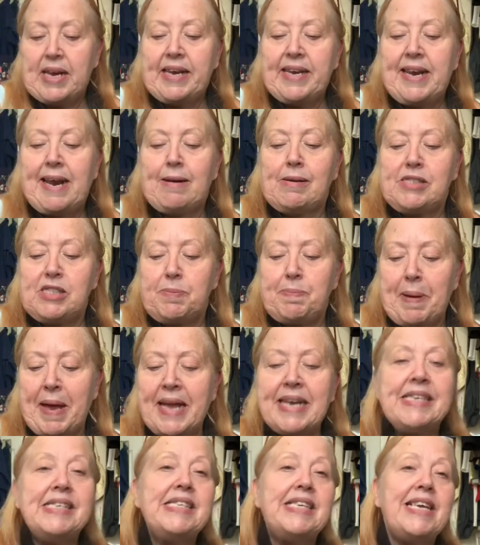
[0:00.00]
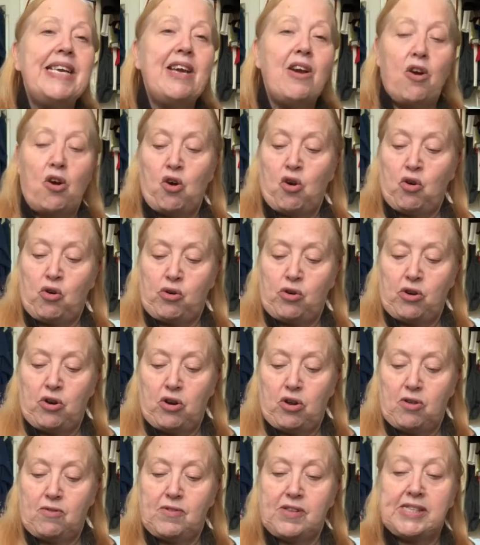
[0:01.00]
Now, depending
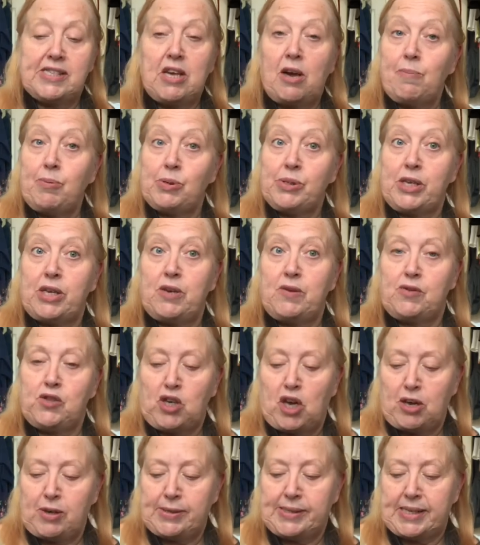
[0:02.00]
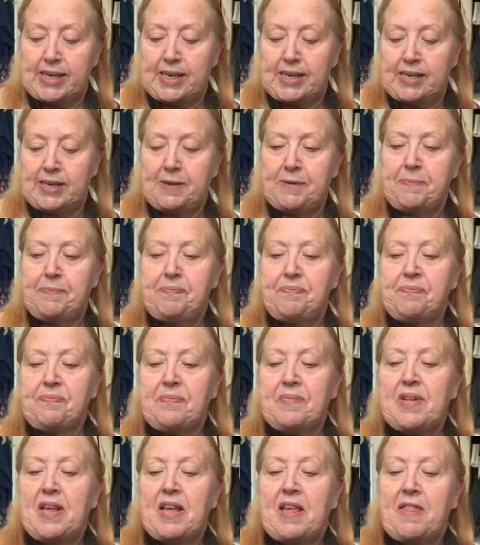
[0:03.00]
on the samples that you've chosen,
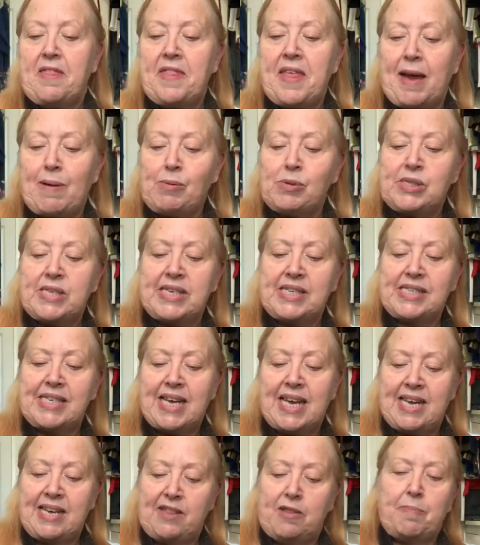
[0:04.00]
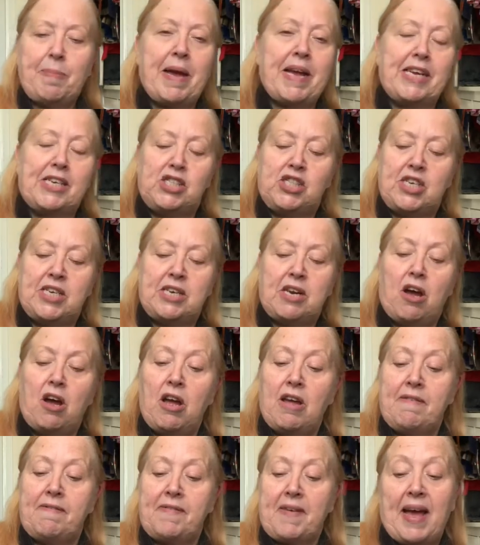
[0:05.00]
that will dictate the packaging.
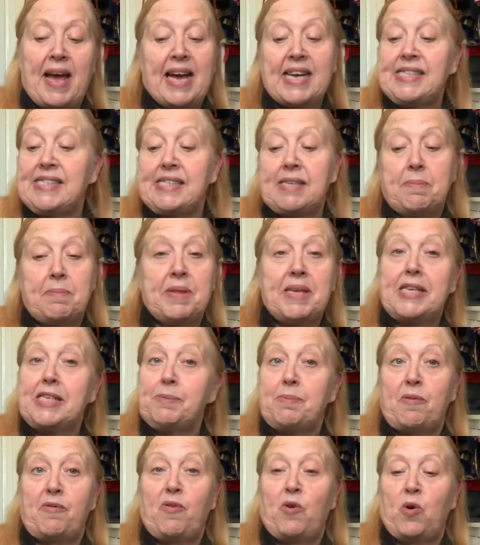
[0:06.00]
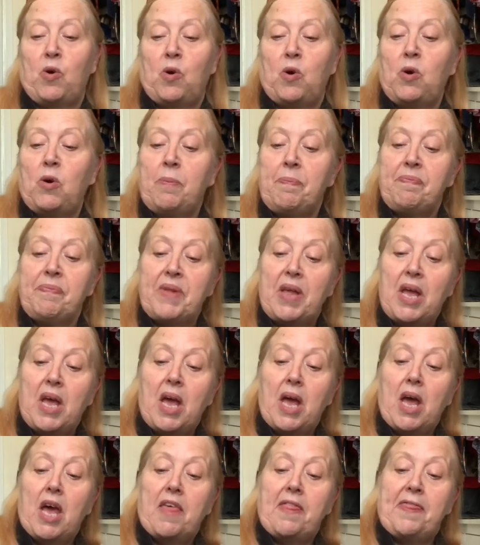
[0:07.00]
I've had some things before
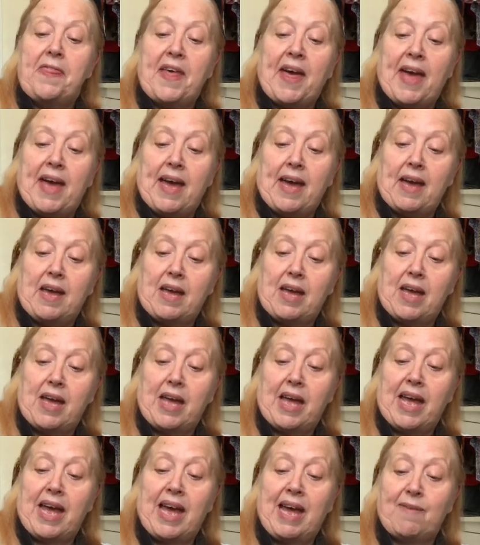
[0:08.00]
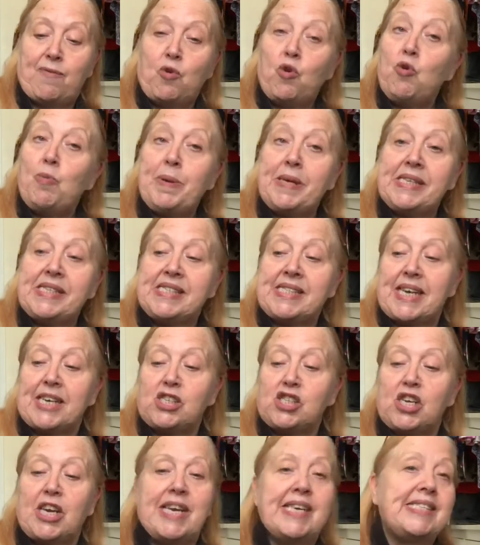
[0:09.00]
that have all been
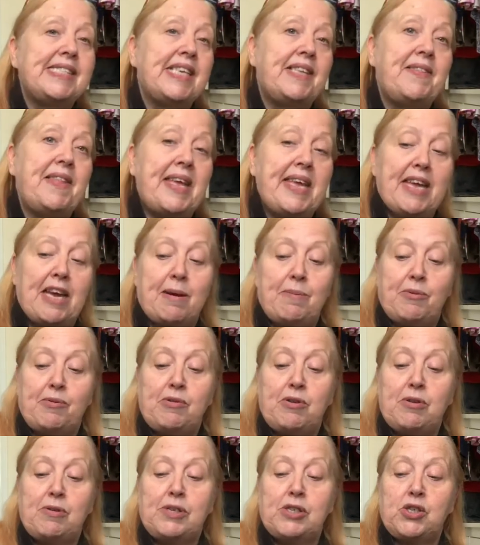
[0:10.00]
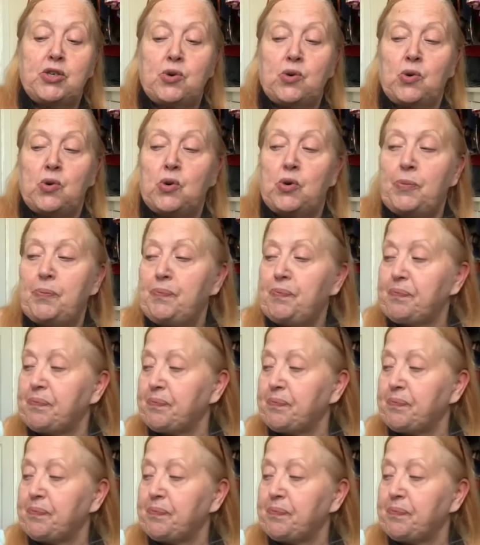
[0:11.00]
sachets and they come through the door